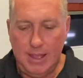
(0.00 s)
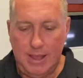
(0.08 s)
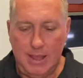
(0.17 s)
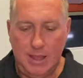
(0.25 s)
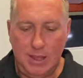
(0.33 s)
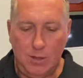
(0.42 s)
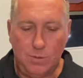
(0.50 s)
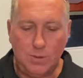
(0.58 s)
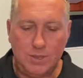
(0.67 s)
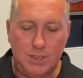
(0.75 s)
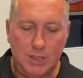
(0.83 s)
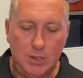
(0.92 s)

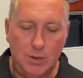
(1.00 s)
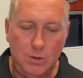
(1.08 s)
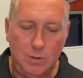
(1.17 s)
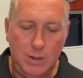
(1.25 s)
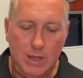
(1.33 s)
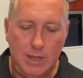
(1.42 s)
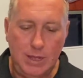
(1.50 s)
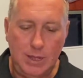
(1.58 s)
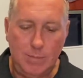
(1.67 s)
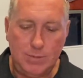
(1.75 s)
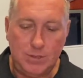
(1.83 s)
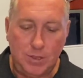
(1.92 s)

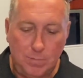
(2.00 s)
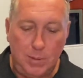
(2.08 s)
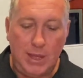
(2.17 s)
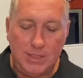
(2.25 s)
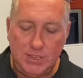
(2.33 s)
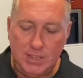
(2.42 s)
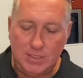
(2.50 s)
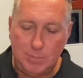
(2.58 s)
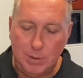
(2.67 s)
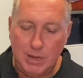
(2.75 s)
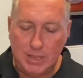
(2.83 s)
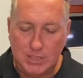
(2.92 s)
Also, soft plastics have
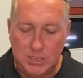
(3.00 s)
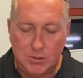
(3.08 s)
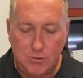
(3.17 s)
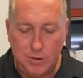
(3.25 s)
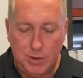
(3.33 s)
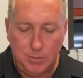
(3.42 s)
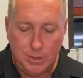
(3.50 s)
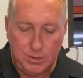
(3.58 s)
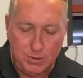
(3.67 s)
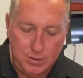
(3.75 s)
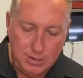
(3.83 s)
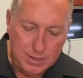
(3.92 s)
been extremely
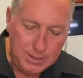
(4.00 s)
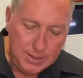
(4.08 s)
good,